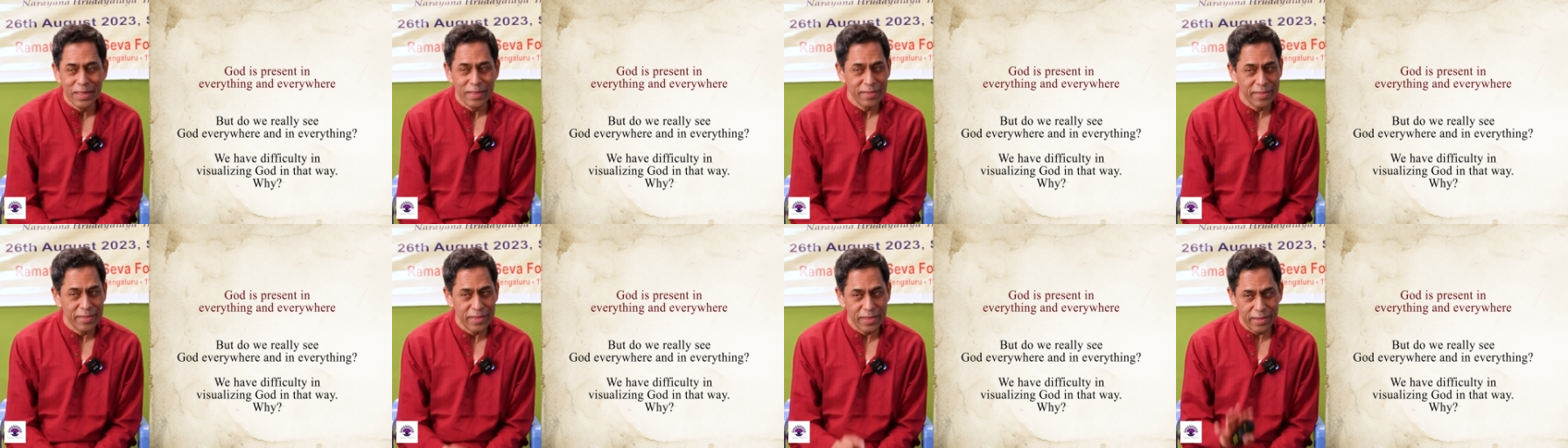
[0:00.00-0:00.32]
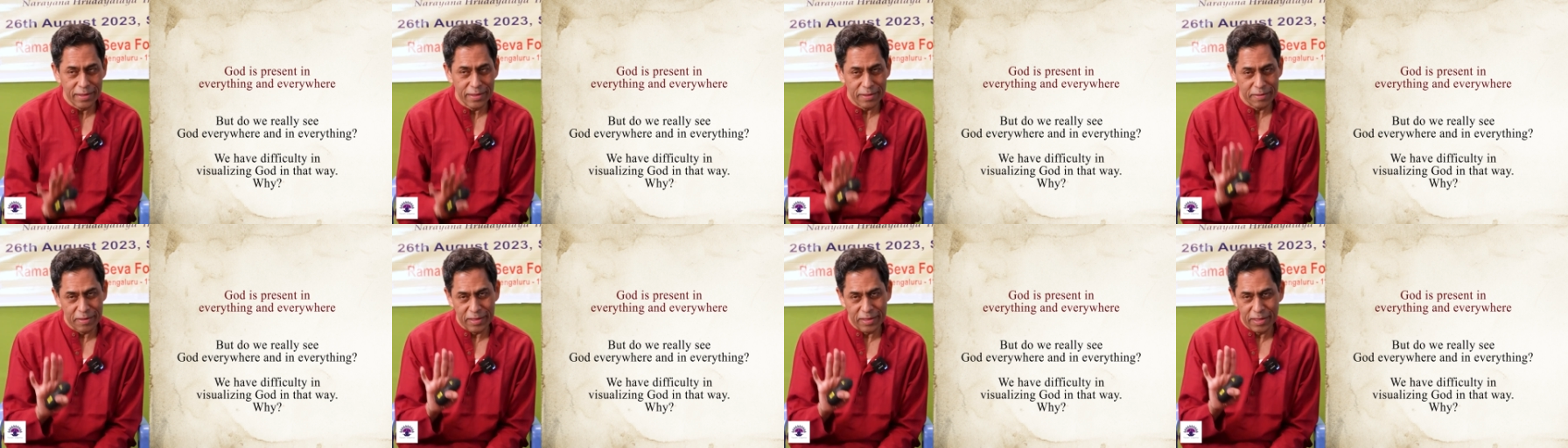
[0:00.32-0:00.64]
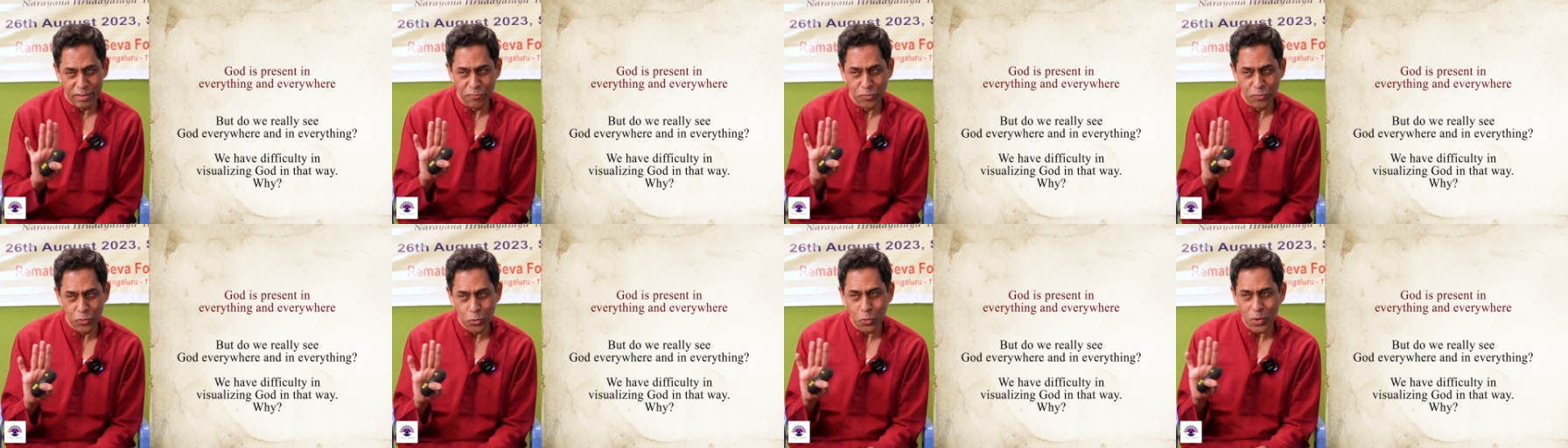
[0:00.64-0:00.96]
See,
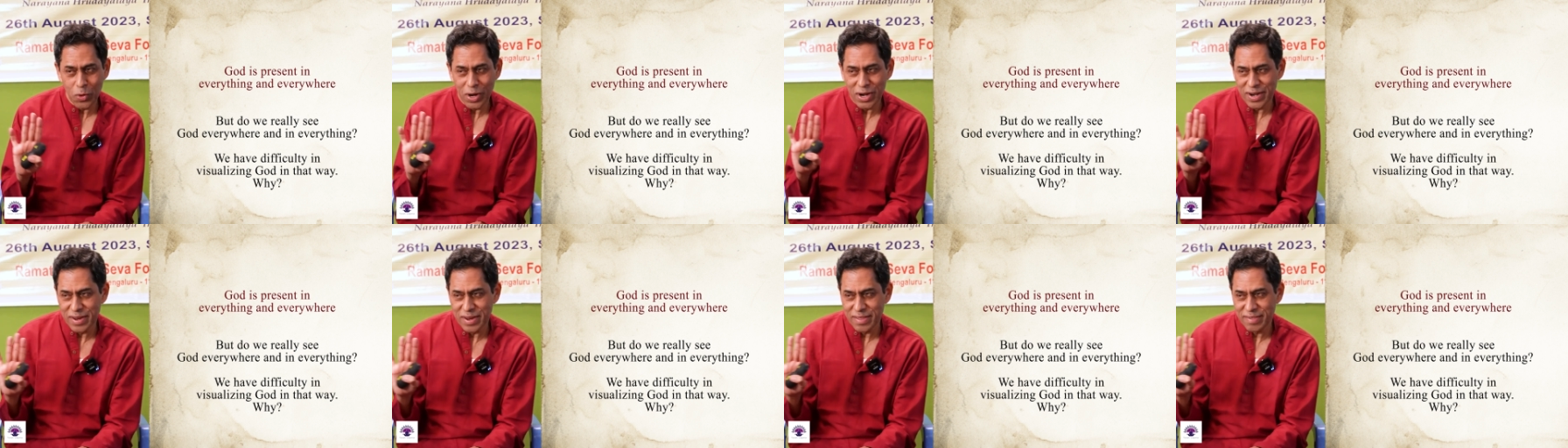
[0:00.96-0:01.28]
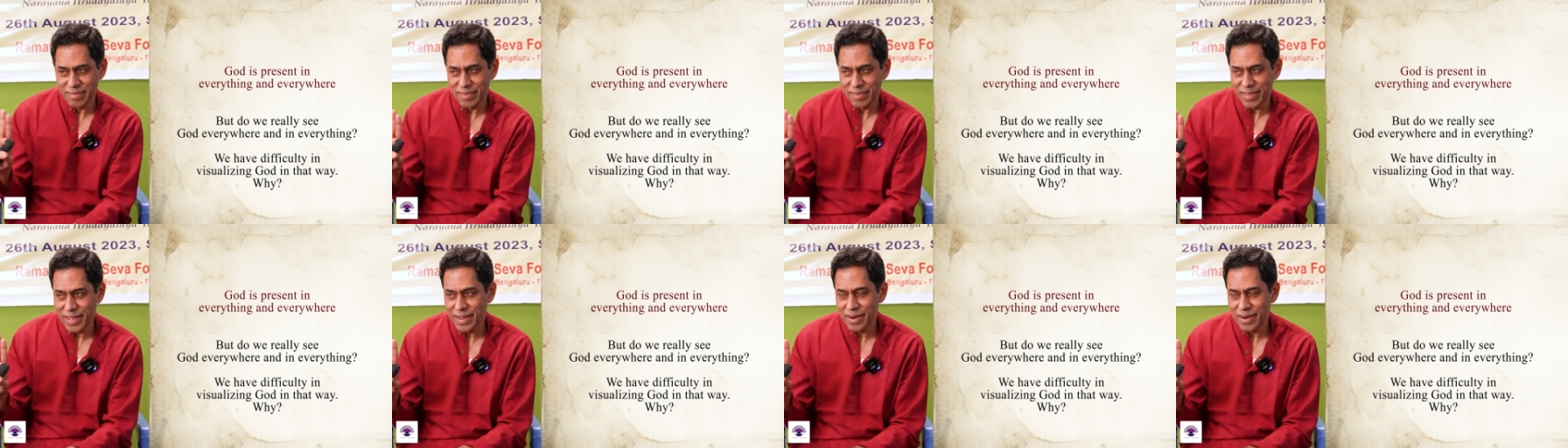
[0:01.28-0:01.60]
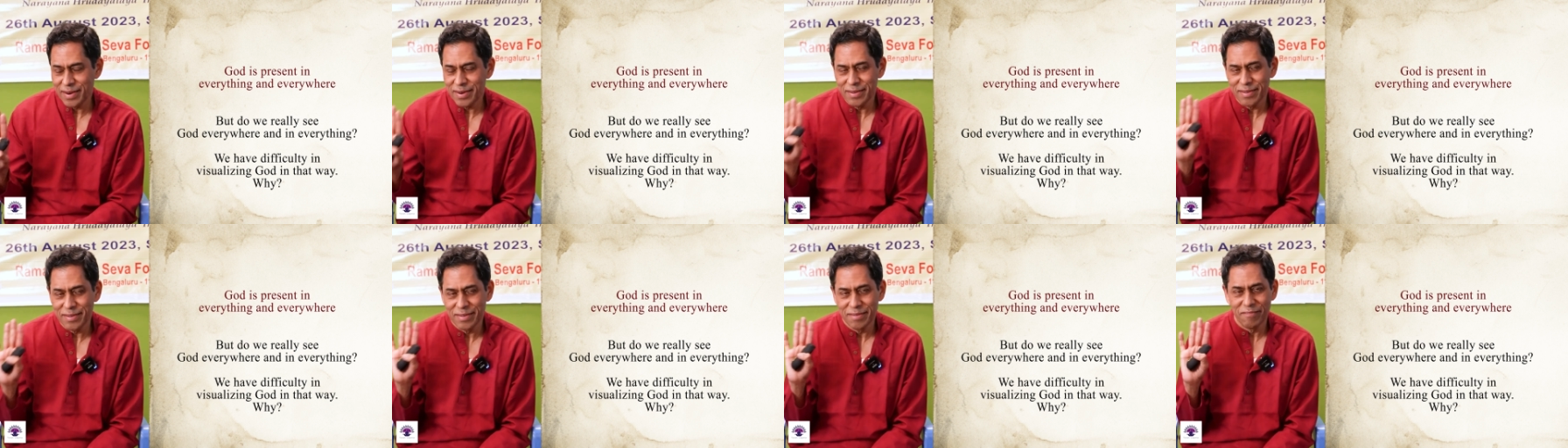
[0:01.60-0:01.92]
if you
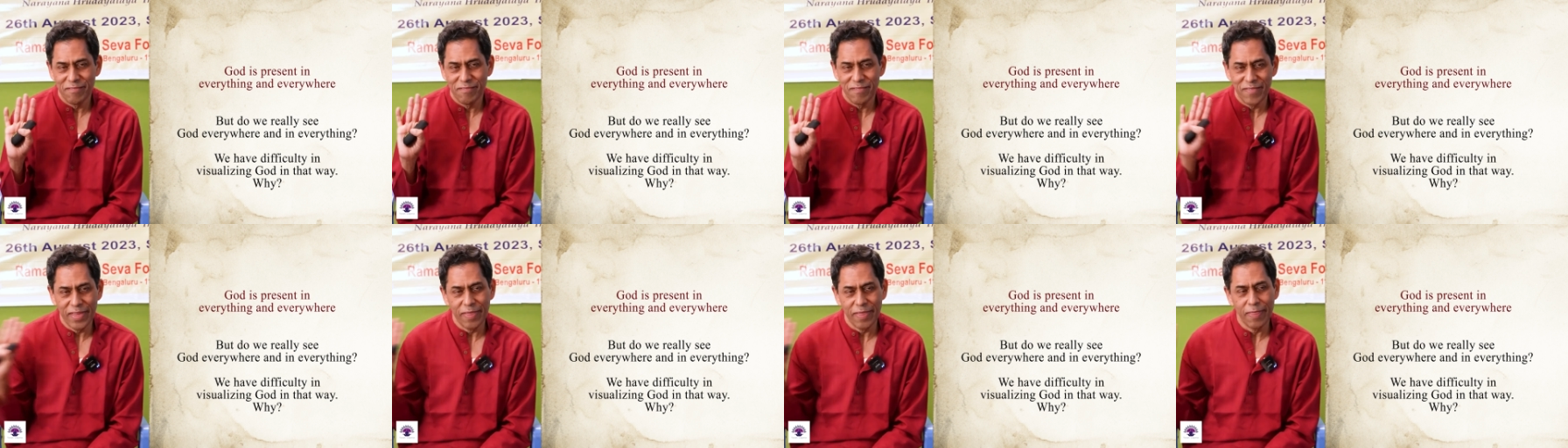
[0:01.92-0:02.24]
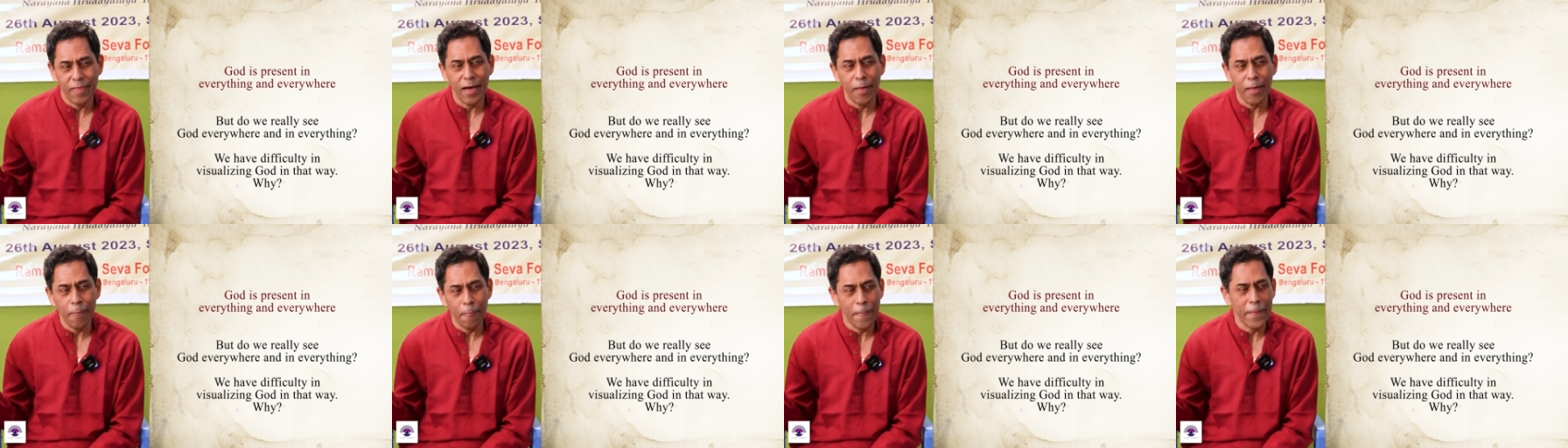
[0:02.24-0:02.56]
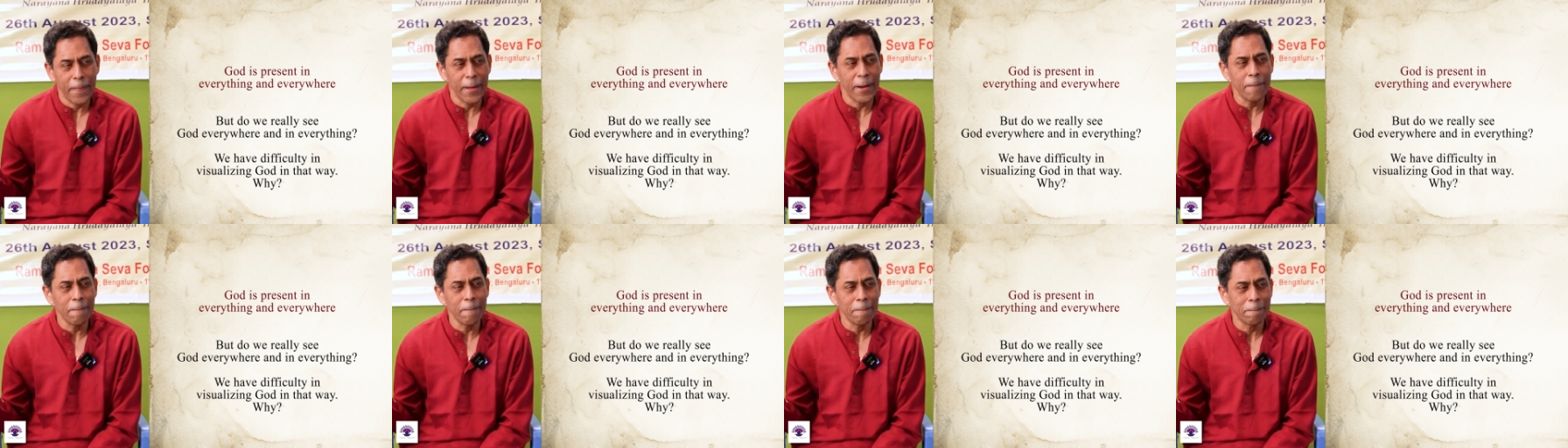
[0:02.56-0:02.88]
understand
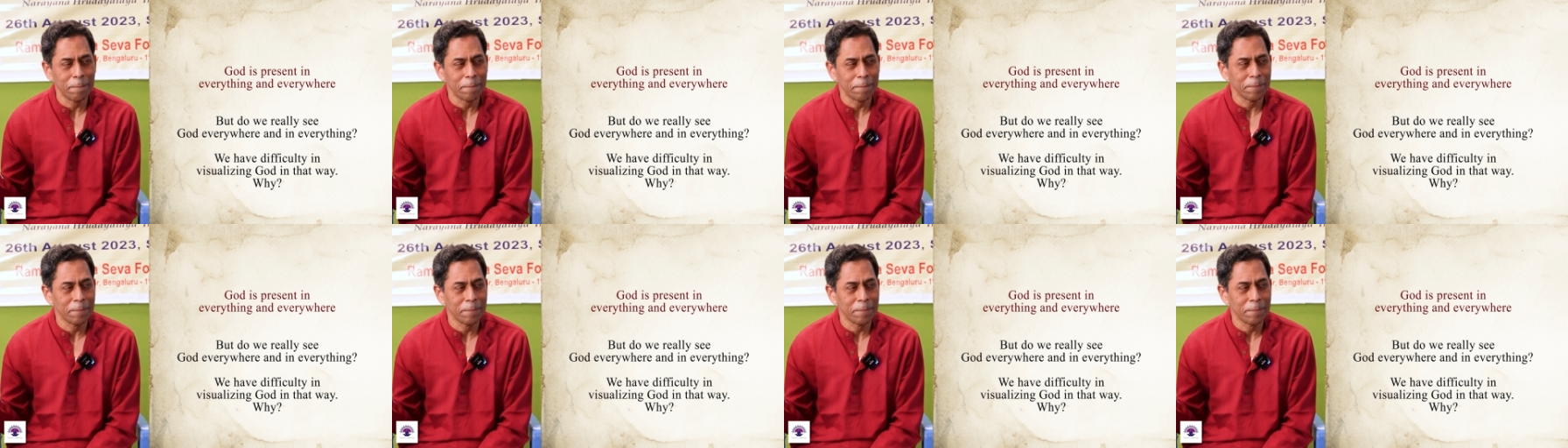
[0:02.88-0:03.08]
Vedanta,